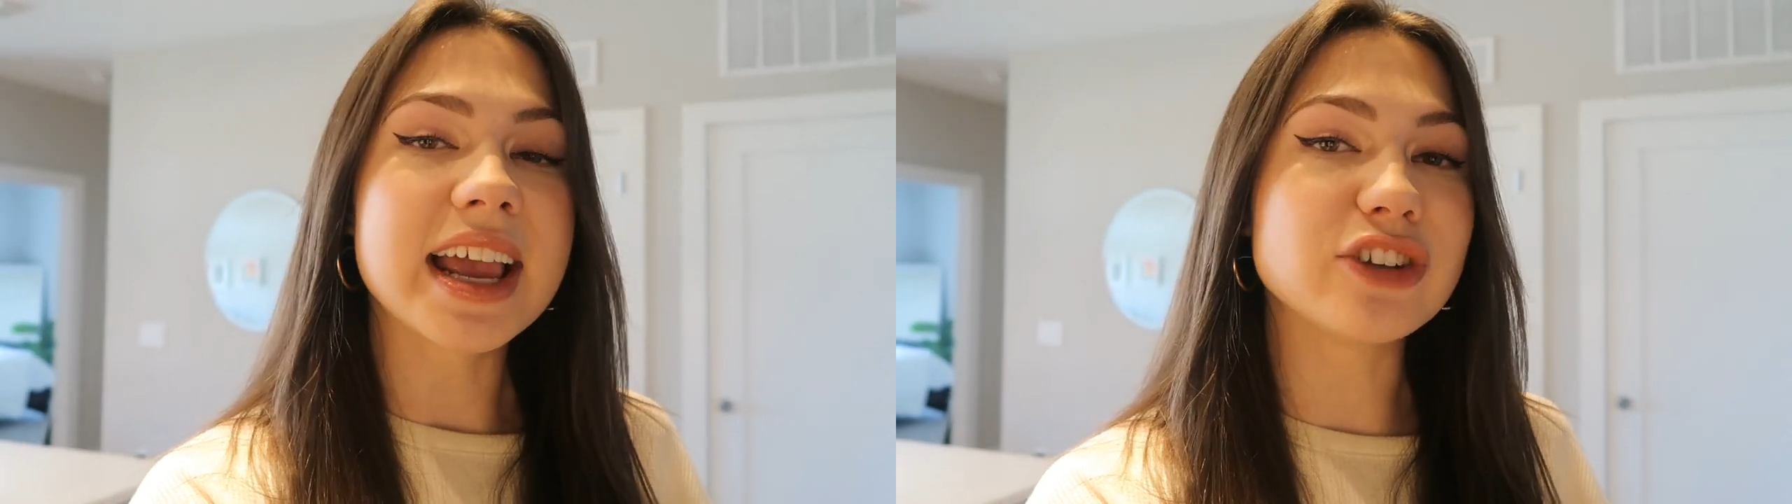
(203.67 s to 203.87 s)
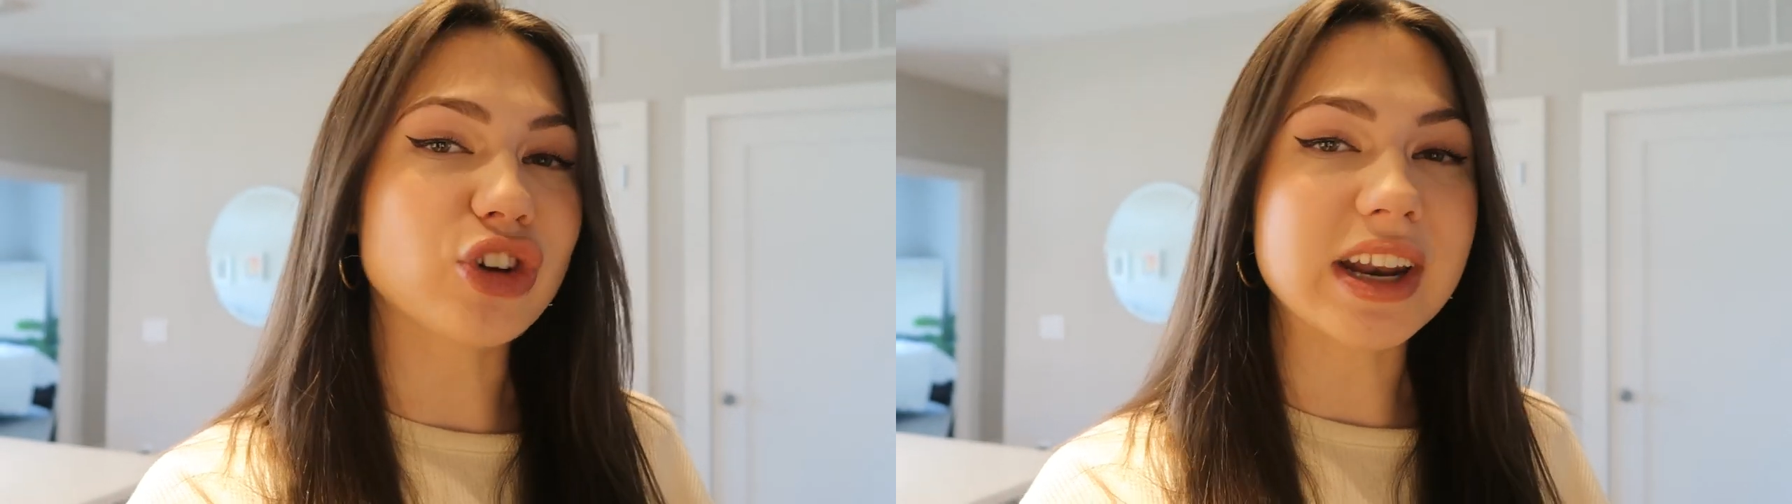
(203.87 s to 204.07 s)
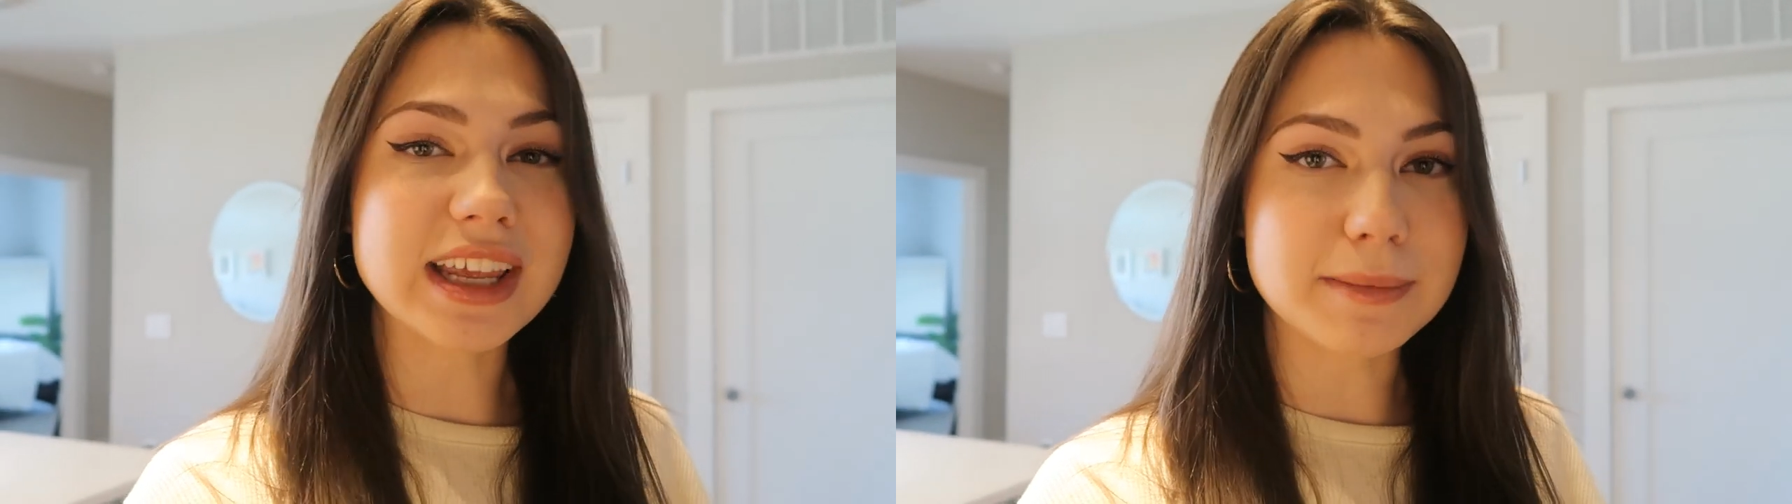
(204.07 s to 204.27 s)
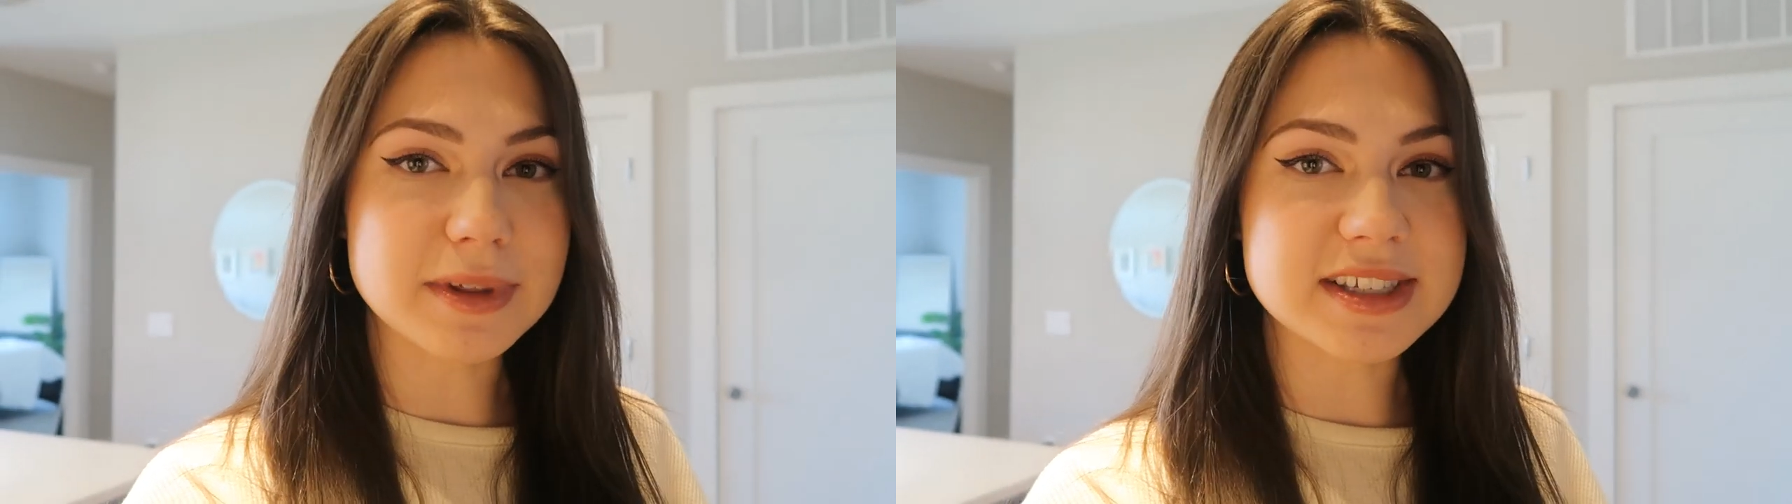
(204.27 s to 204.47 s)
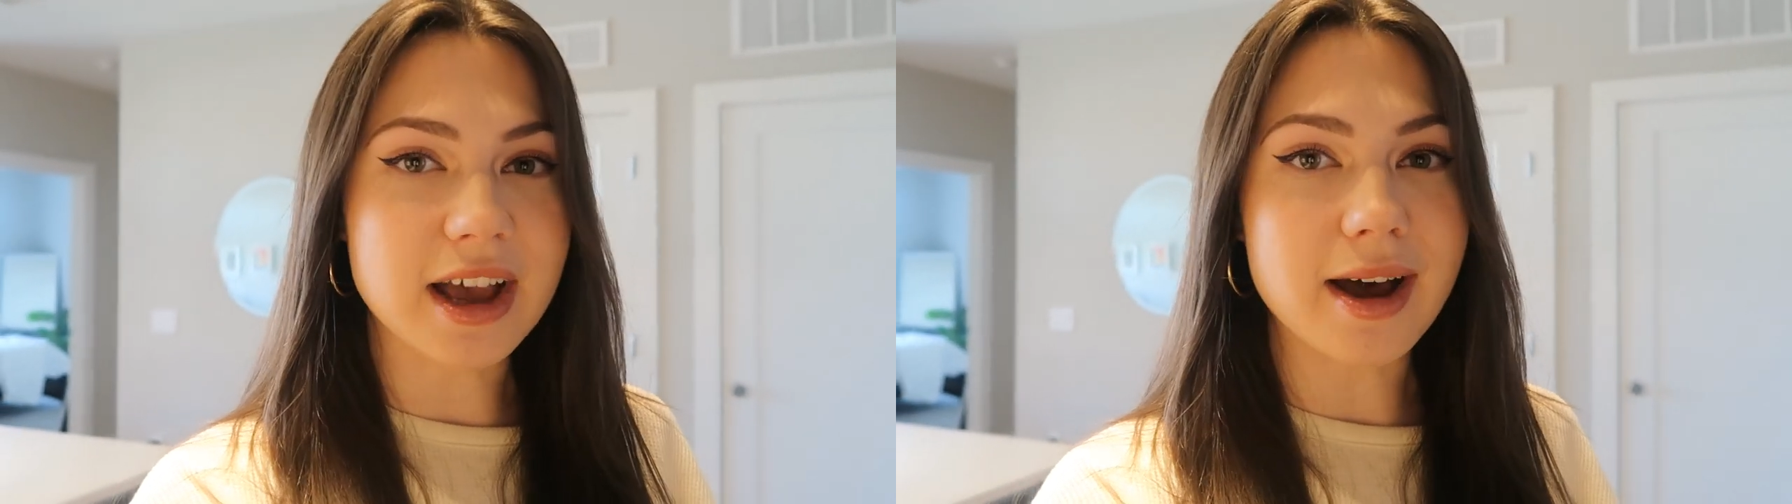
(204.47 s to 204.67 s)
and try to
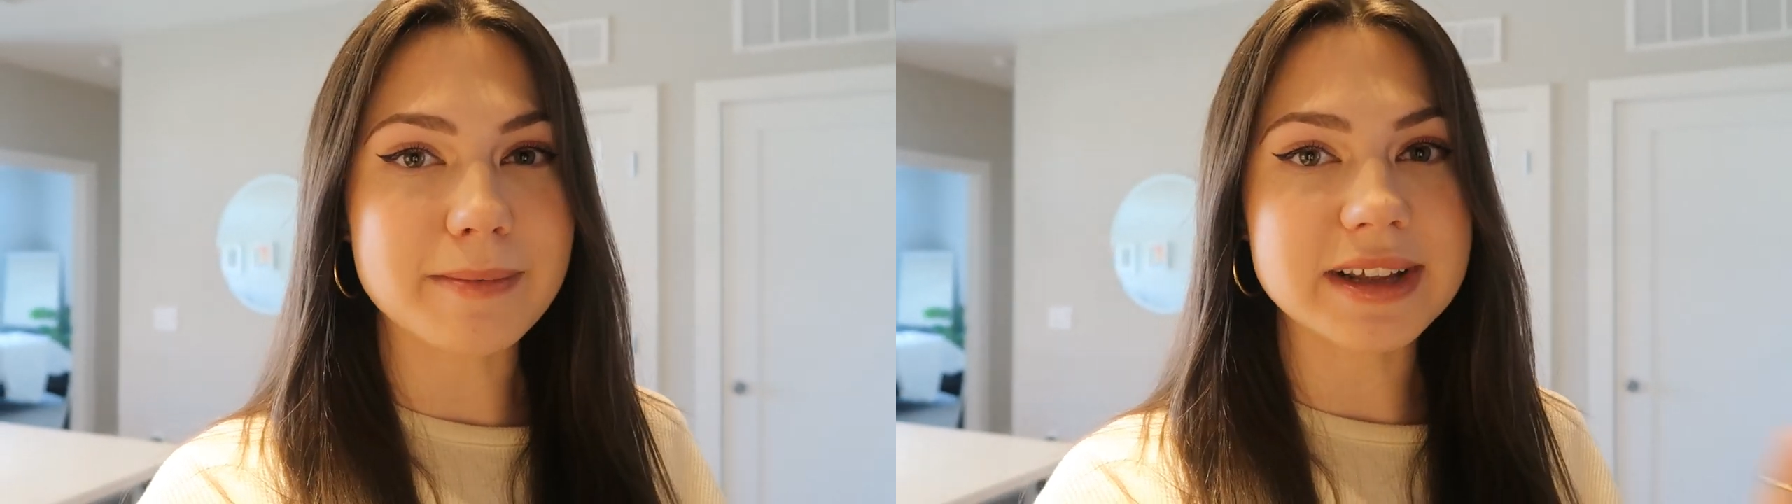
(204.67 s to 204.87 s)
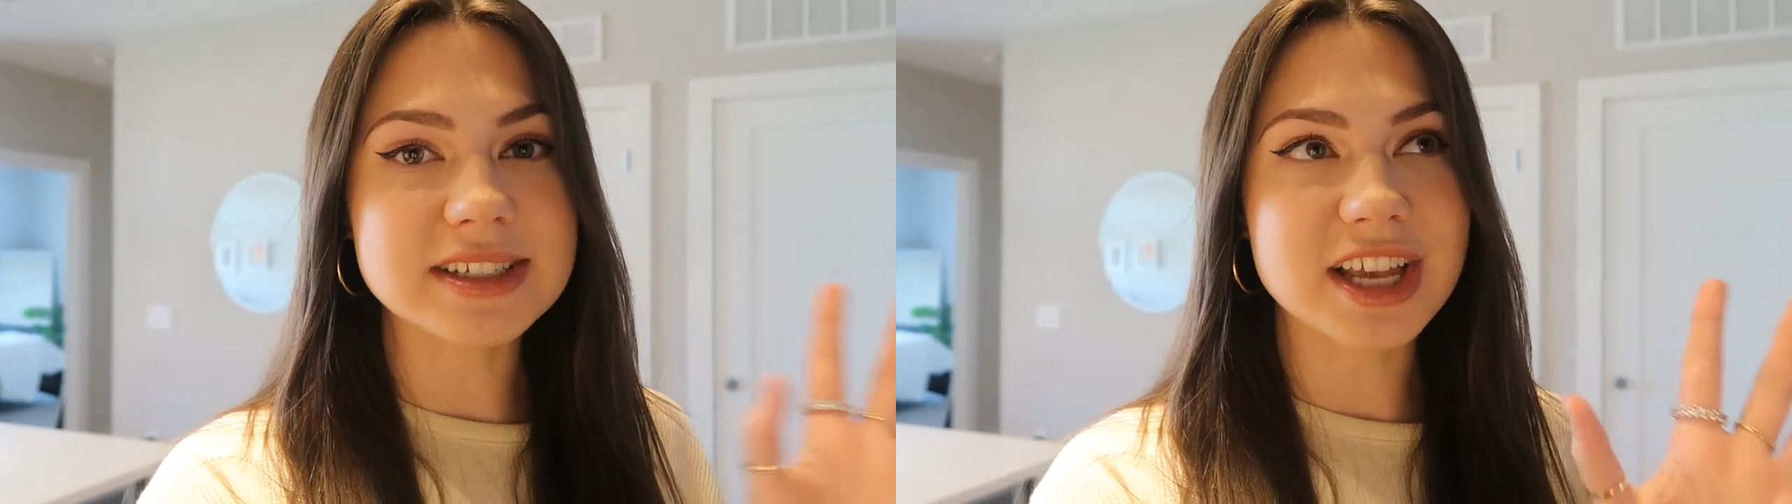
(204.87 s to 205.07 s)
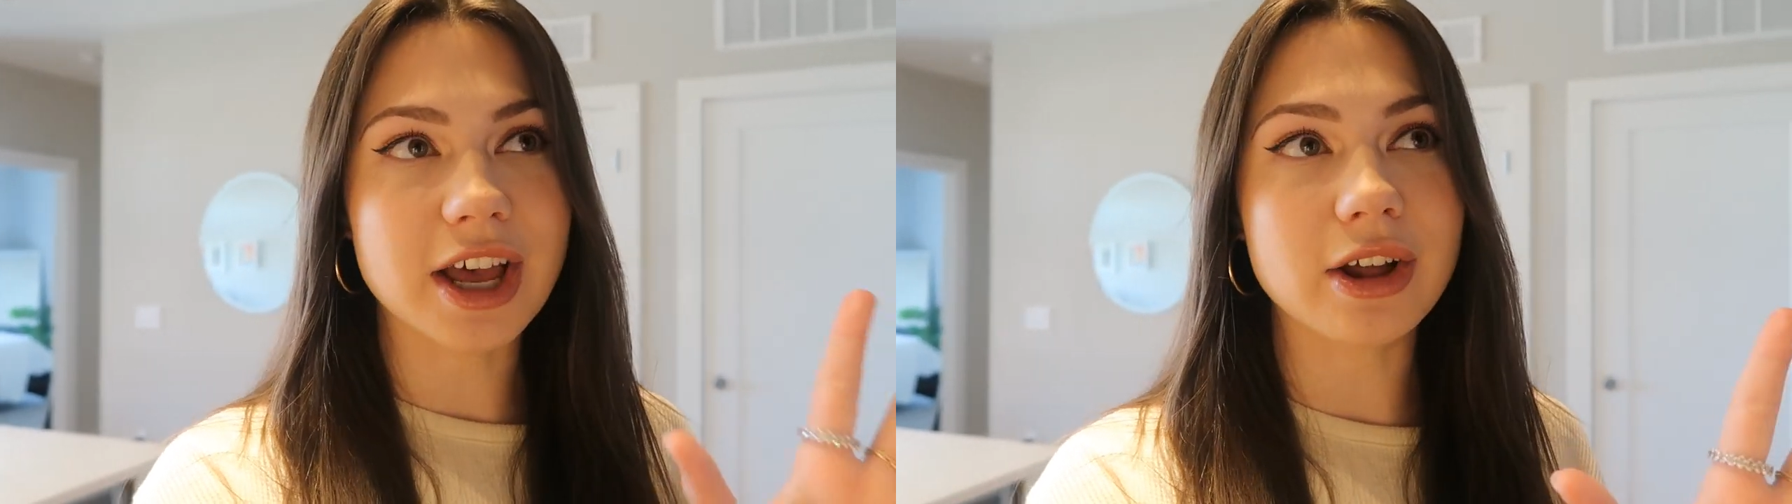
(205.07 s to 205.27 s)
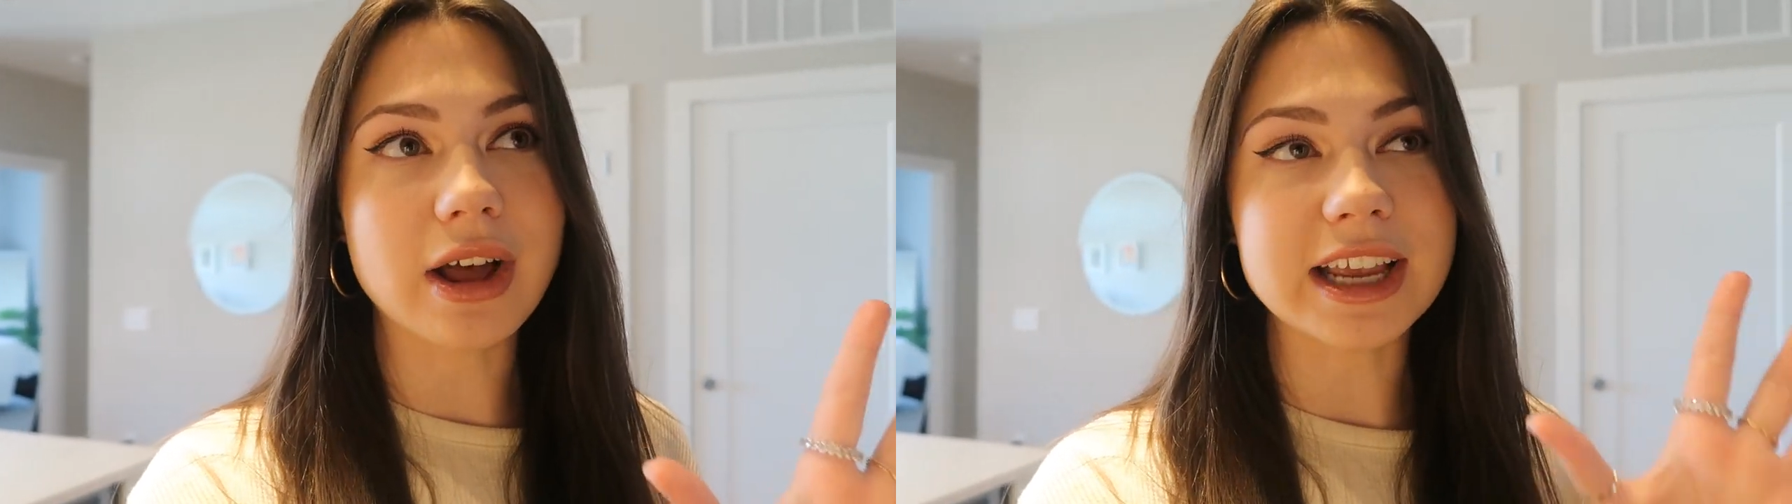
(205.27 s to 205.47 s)
keep this up until